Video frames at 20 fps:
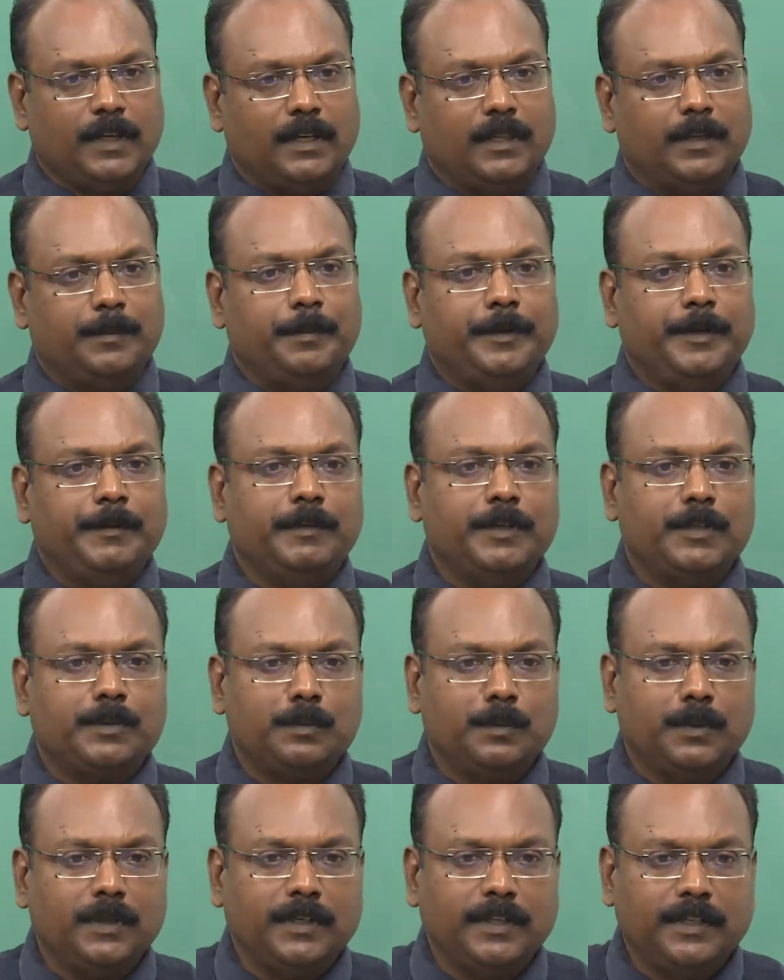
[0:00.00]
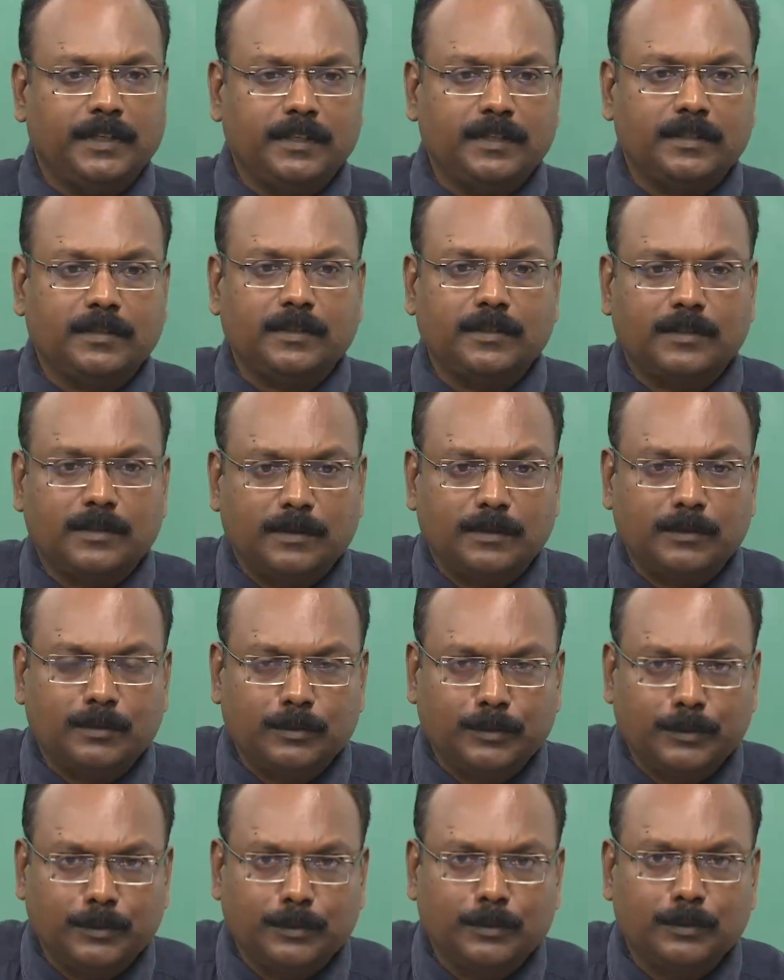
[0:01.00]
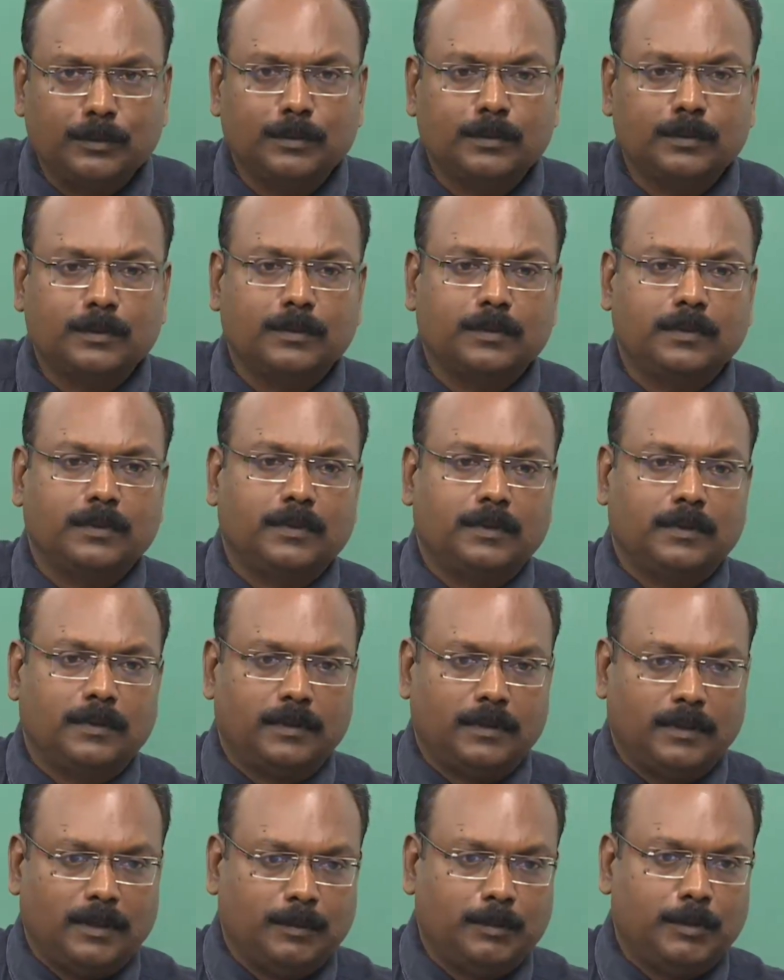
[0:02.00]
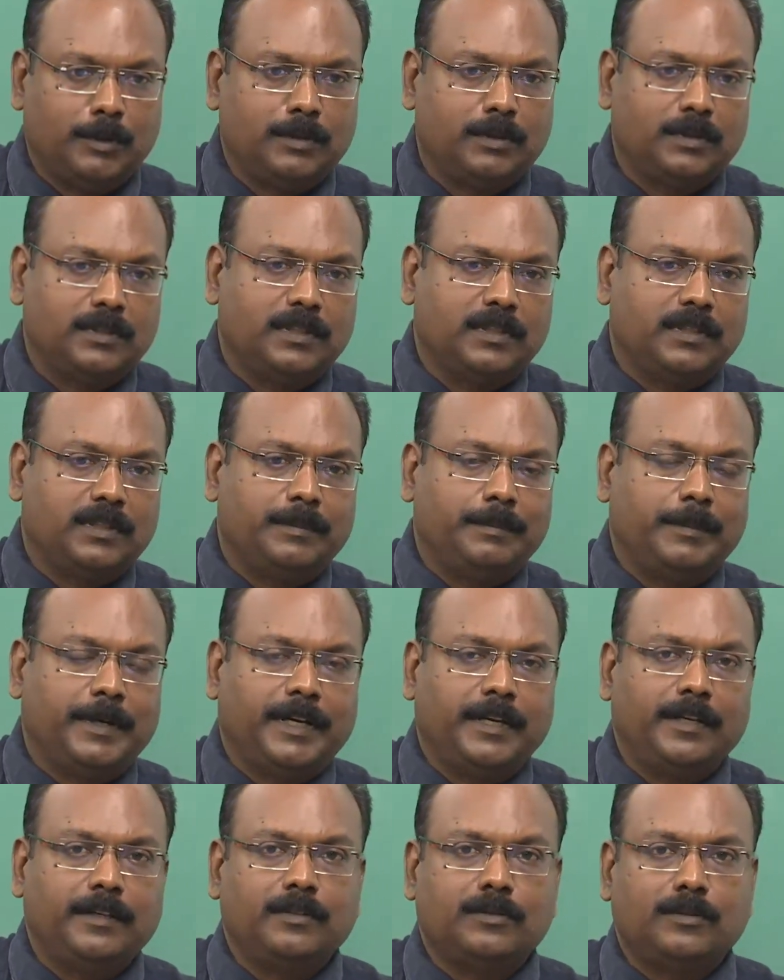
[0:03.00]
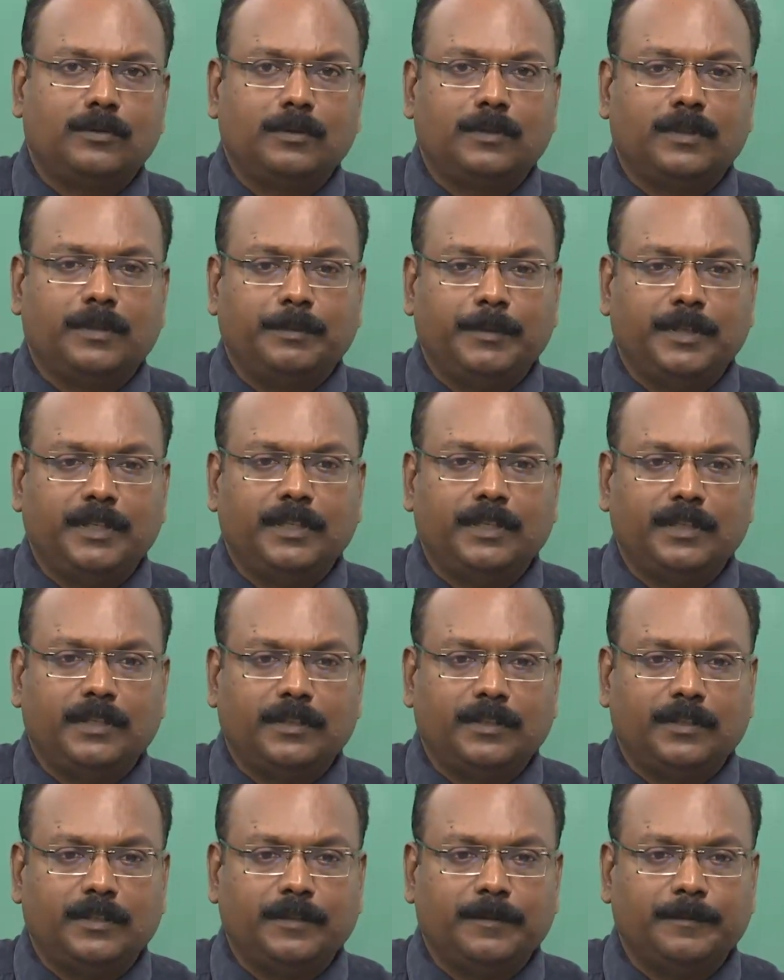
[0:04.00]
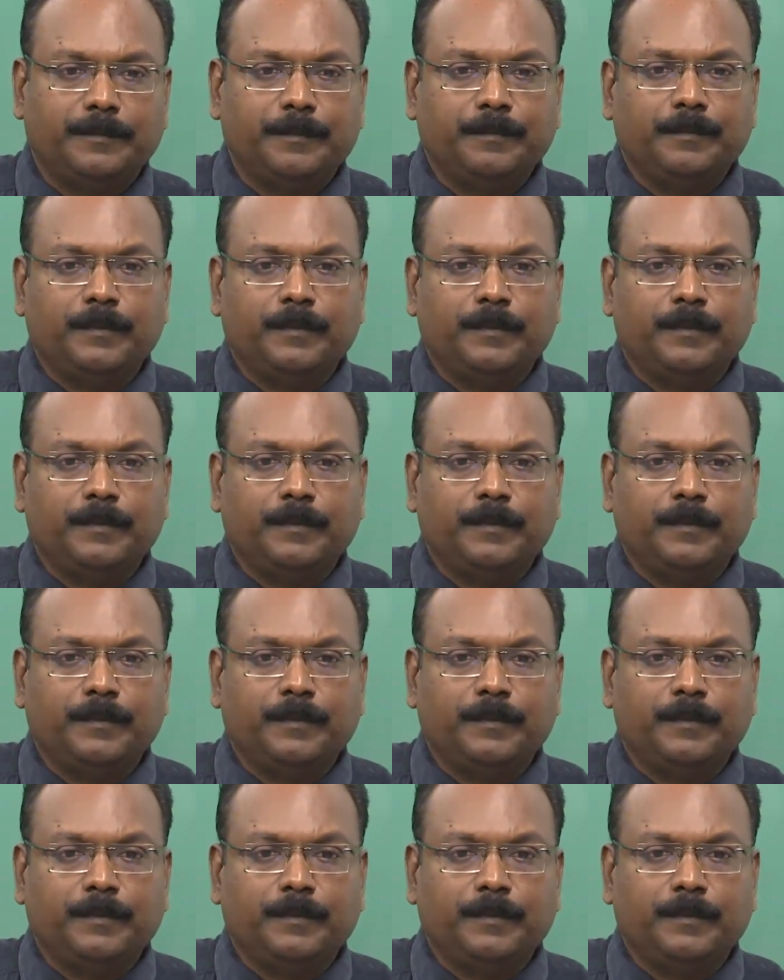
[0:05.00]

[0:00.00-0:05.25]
In the previous one, I discussed to you about the barriers to communication.